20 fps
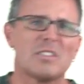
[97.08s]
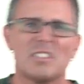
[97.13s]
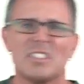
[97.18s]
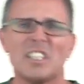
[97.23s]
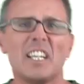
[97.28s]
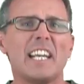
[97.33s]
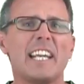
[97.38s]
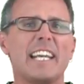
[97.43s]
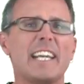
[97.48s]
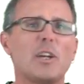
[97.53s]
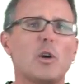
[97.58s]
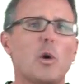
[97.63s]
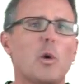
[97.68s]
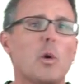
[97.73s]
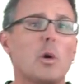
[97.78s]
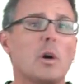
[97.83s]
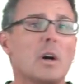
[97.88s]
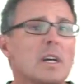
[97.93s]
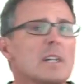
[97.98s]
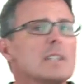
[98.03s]
tea
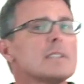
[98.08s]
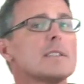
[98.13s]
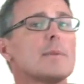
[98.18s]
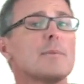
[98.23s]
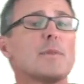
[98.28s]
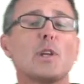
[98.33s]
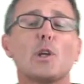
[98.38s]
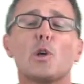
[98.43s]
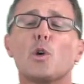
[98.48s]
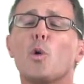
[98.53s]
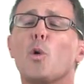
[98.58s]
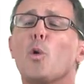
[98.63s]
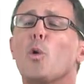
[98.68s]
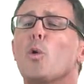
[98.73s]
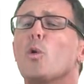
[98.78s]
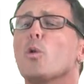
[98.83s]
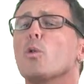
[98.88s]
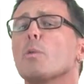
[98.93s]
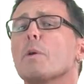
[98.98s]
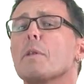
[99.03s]
or something
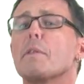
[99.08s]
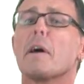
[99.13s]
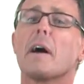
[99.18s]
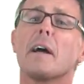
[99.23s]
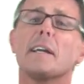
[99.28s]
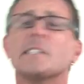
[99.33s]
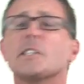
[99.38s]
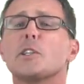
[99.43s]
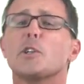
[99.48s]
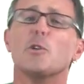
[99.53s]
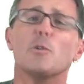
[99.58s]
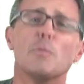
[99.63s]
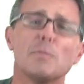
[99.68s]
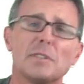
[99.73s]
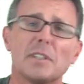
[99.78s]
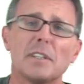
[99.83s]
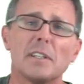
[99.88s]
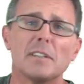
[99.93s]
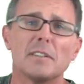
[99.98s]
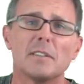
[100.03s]
cool with ice
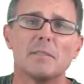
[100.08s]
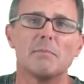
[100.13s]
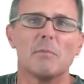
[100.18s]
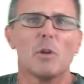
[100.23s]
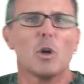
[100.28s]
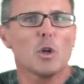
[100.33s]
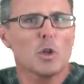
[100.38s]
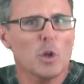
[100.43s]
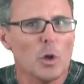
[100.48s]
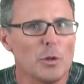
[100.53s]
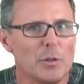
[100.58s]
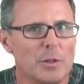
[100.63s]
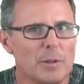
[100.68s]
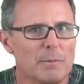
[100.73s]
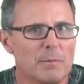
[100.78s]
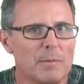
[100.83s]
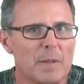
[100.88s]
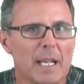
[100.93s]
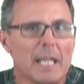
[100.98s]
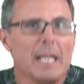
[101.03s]
cubes in it? Good.
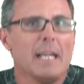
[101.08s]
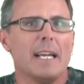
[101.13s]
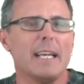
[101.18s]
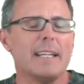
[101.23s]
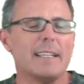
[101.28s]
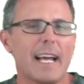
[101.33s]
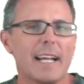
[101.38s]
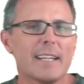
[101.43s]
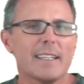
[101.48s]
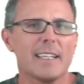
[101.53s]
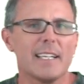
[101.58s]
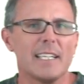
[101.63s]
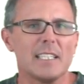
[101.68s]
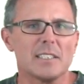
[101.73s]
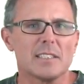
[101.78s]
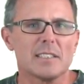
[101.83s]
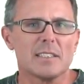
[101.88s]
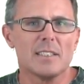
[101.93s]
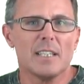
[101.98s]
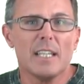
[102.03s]
In that
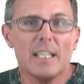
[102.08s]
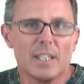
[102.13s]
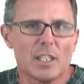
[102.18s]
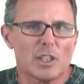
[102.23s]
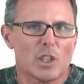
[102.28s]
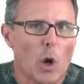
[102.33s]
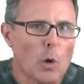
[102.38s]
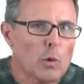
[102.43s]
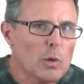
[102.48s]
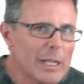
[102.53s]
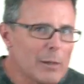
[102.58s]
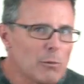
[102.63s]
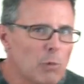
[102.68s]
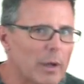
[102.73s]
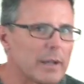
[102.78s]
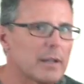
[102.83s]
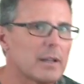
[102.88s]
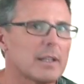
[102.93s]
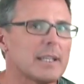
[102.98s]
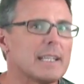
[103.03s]
case, there's only
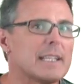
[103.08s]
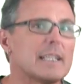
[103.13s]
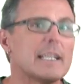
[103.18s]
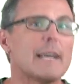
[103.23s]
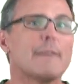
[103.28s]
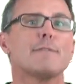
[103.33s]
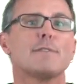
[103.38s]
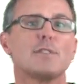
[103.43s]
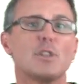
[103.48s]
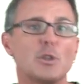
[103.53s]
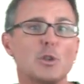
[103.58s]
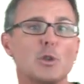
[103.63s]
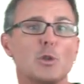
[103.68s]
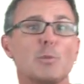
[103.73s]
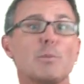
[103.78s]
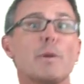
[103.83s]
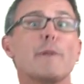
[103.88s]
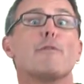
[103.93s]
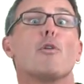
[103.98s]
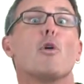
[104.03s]
one thing left to do
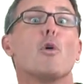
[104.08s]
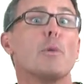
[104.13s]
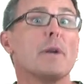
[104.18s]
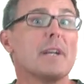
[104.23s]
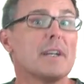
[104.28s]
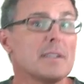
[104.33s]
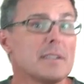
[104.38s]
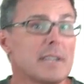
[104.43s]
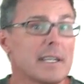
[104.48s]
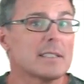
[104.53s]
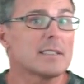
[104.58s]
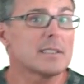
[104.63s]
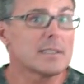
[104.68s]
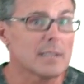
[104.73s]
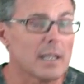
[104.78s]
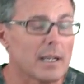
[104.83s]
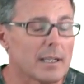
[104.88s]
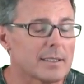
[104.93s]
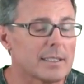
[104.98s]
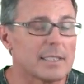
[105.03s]
before we can get
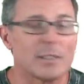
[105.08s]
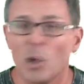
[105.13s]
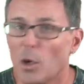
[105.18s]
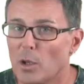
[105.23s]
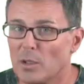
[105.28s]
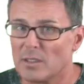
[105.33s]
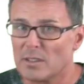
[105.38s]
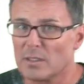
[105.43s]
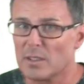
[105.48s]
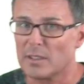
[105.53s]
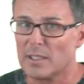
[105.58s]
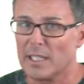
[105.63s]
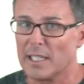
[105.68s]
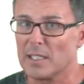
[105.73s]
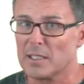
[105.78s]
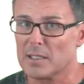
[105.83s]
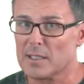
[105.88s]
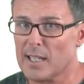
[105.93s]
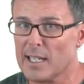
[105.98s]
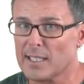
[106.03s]
started on
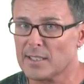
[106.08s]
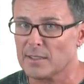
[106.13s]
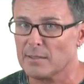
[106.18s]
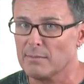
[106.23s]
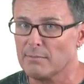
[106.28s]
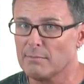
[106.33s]
today's lesson.